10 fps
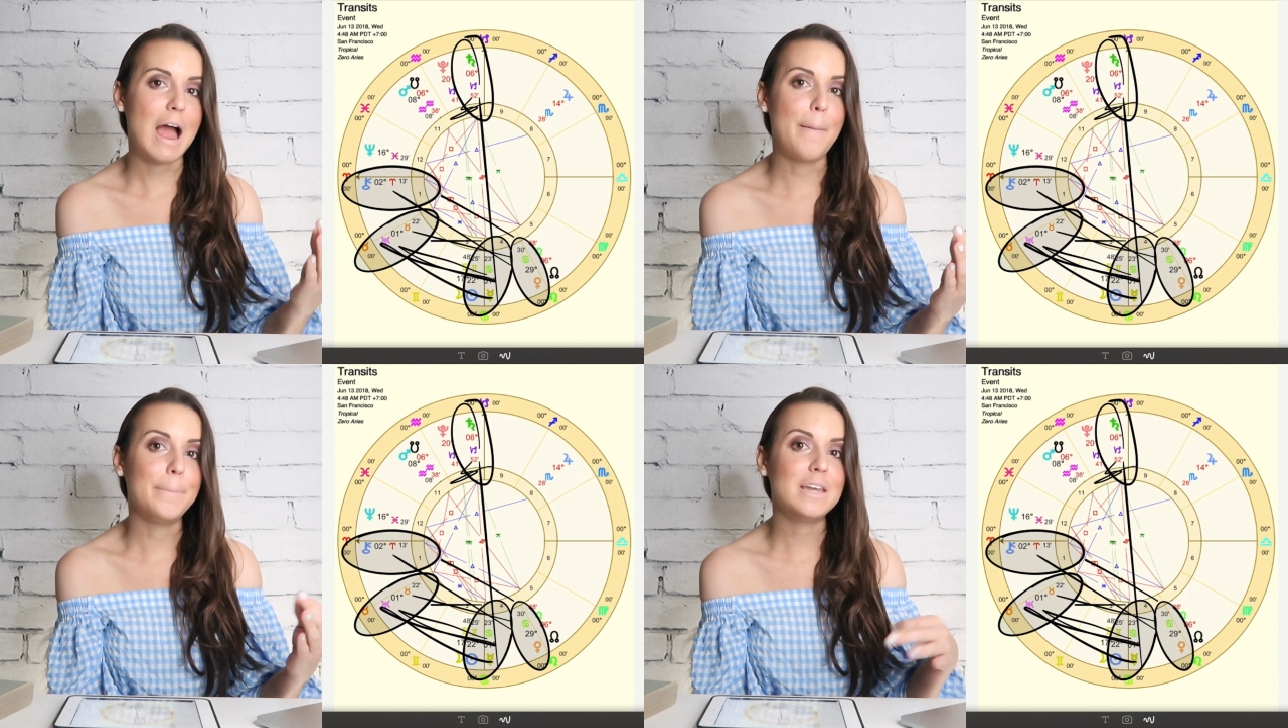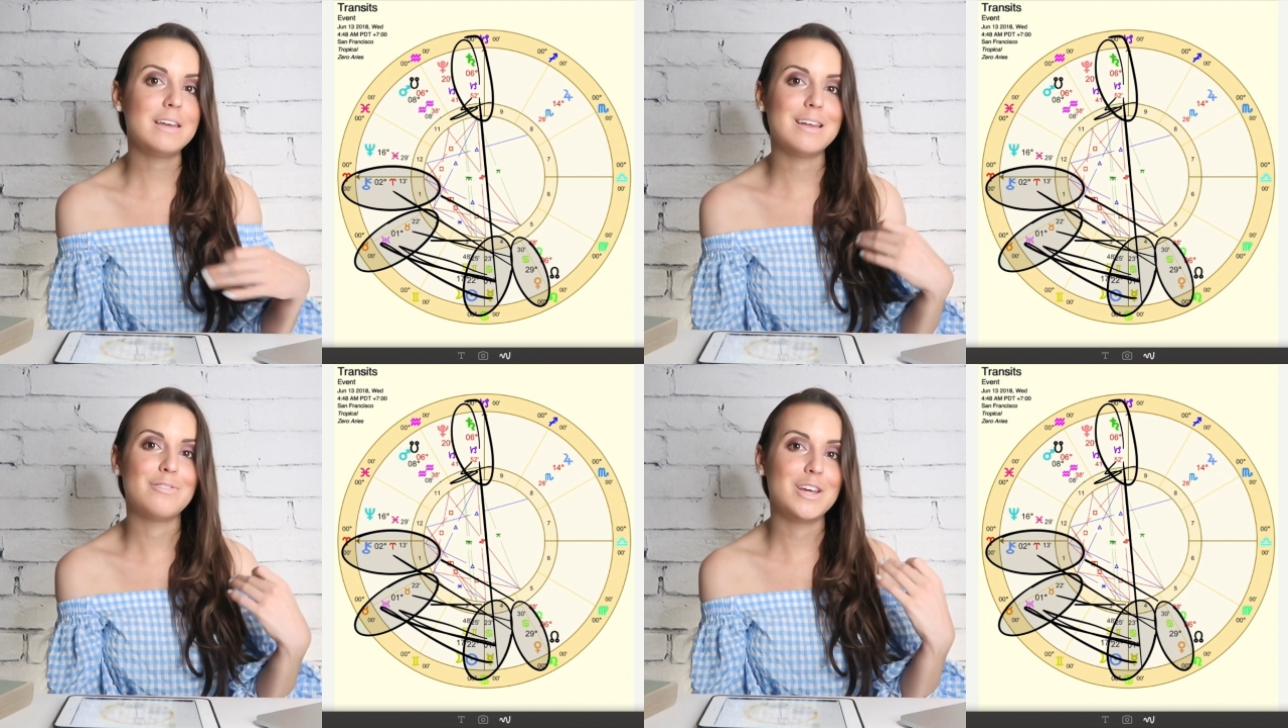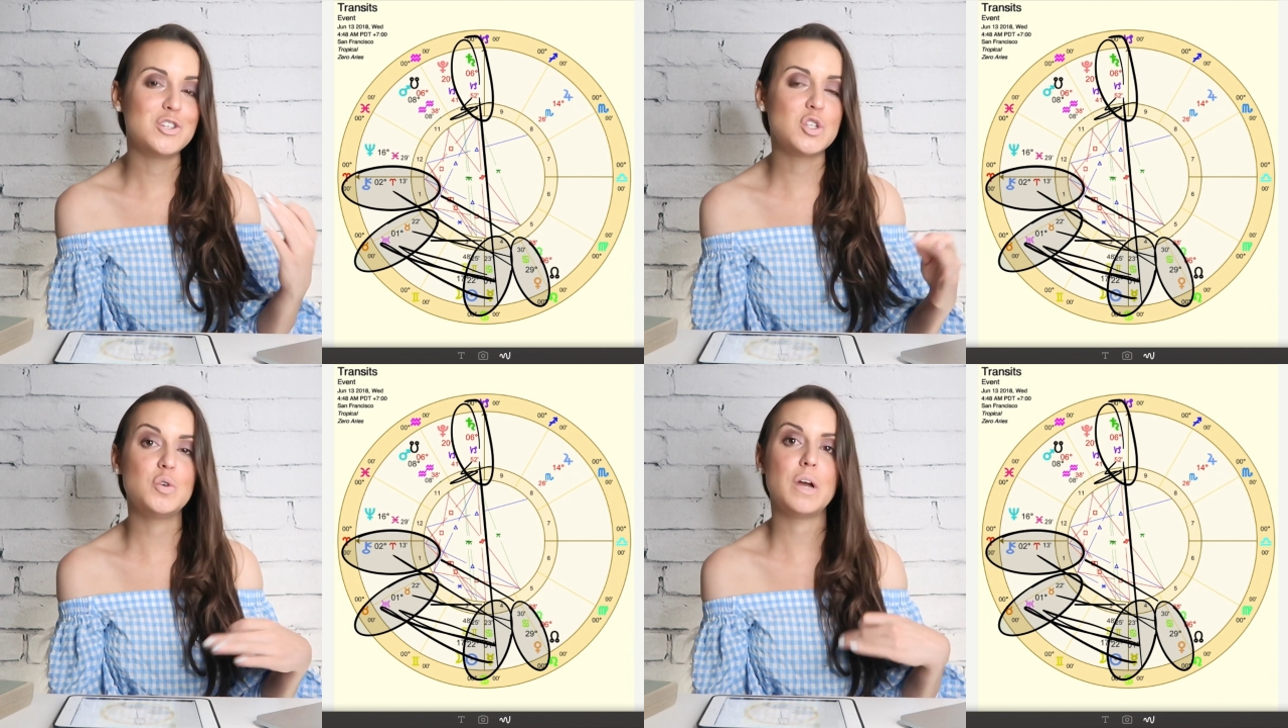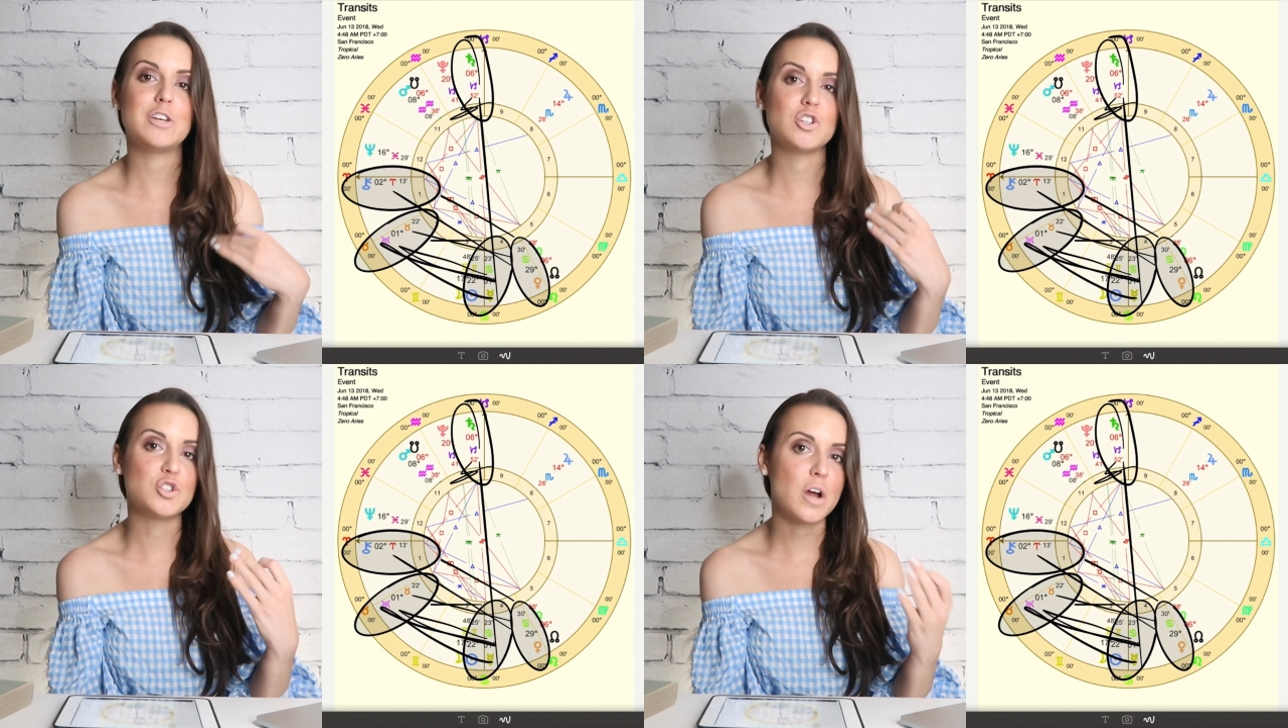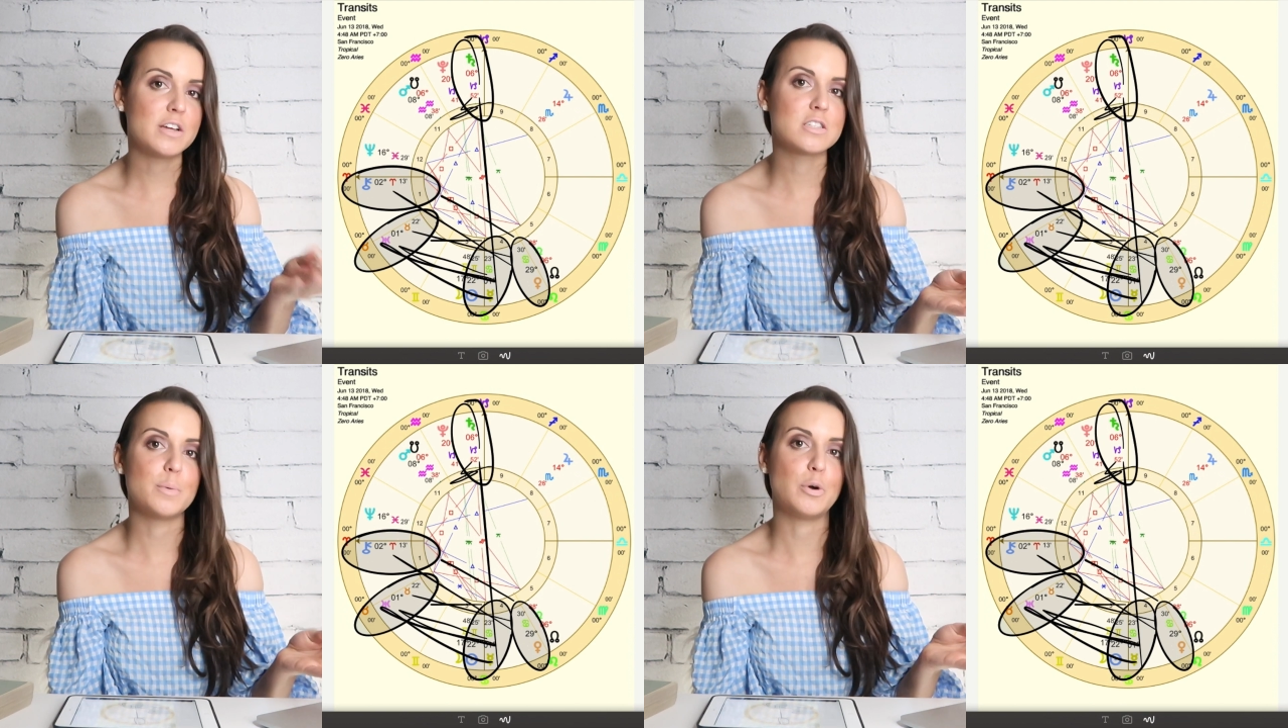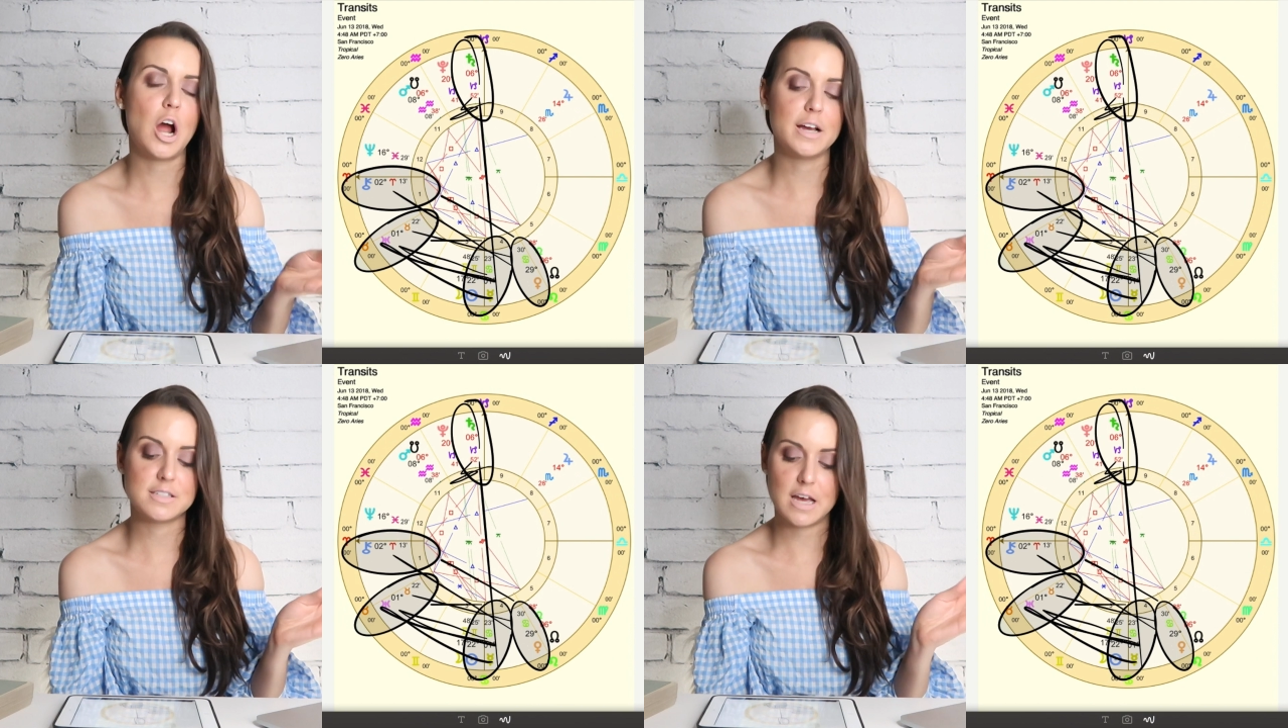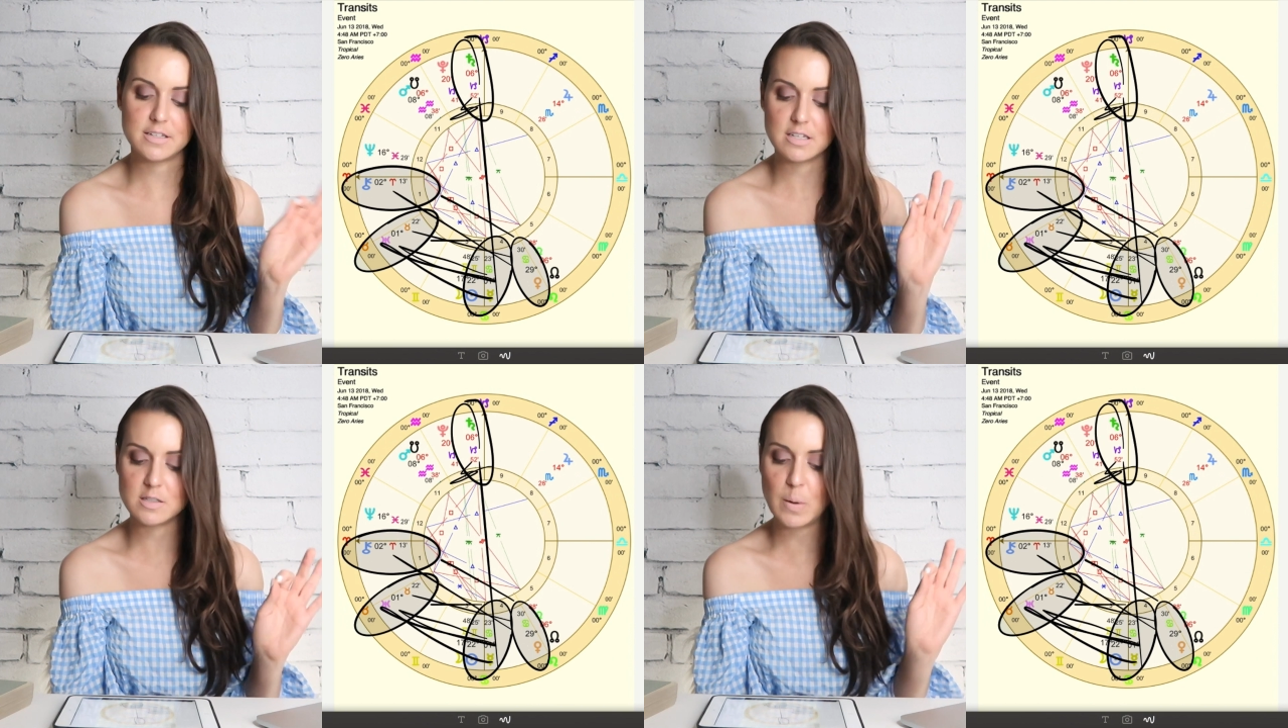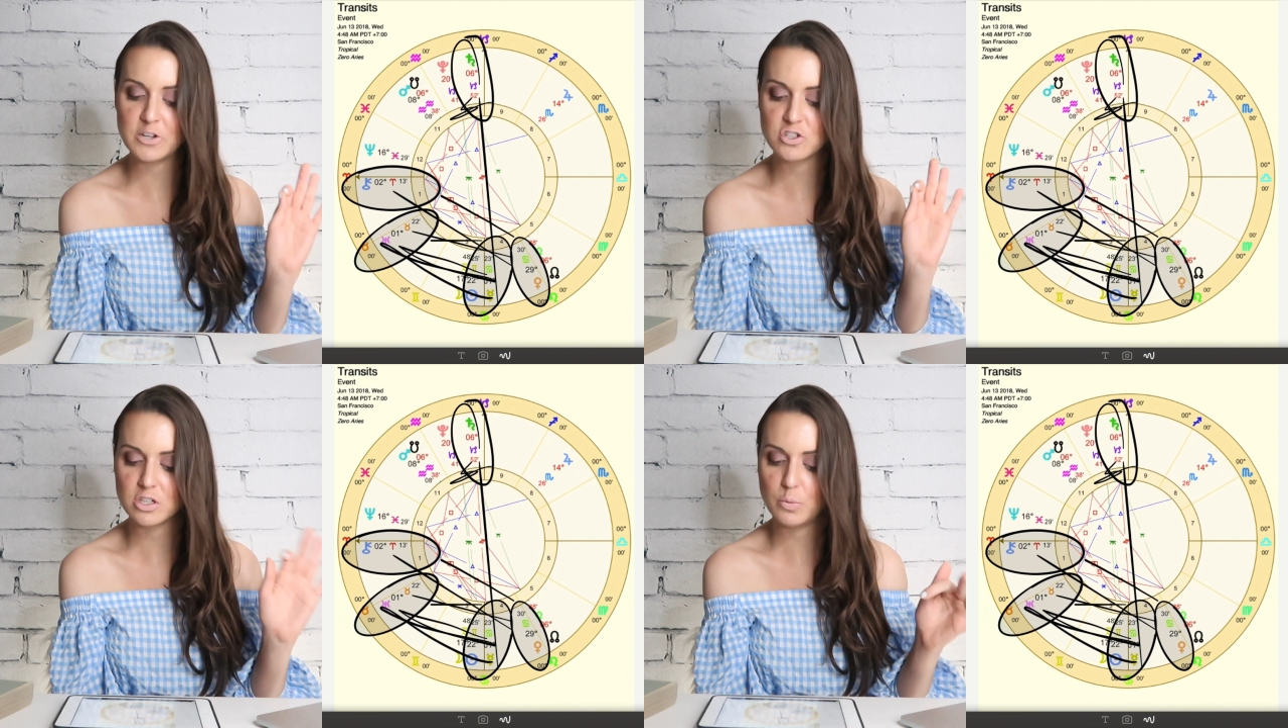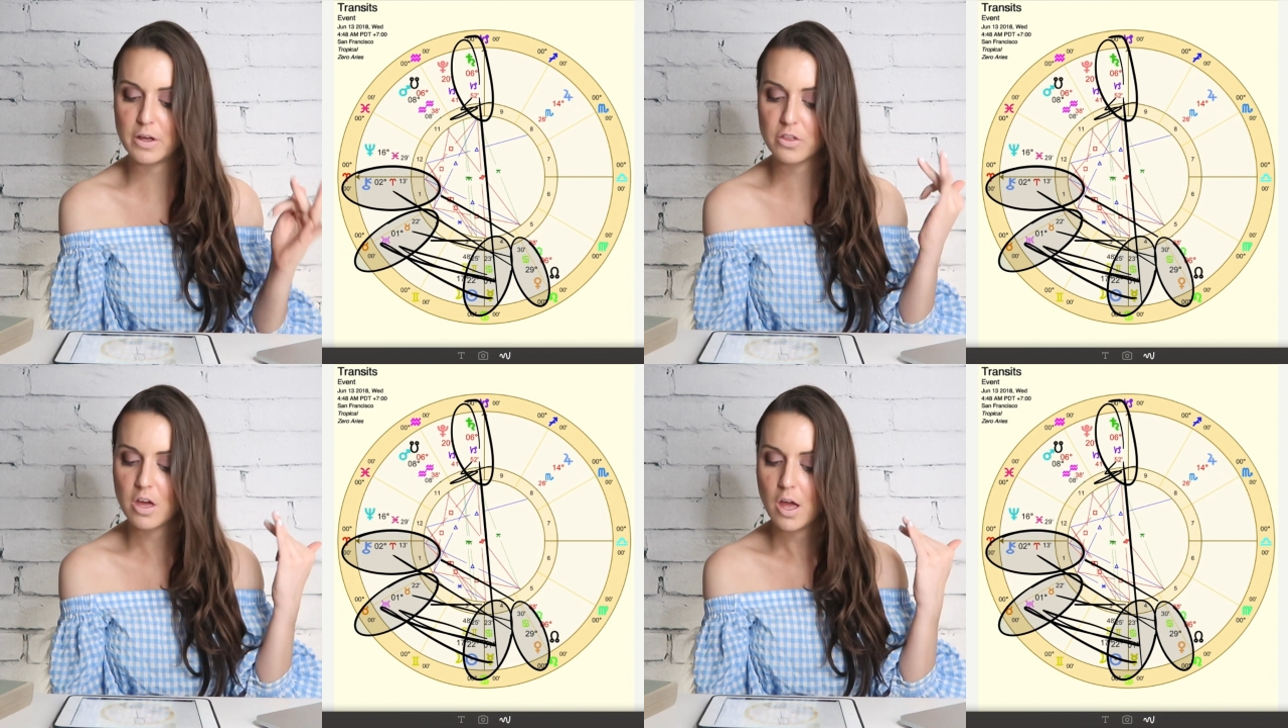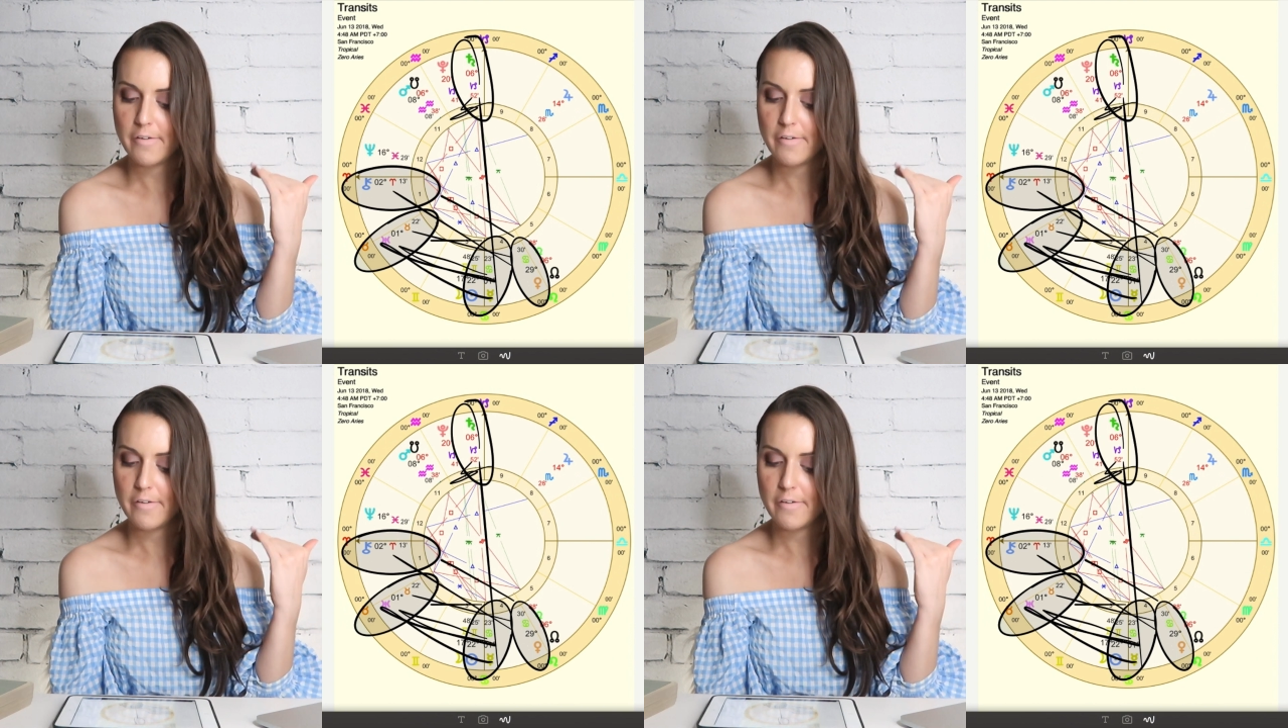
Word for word: happen if they do and to trust the process especially with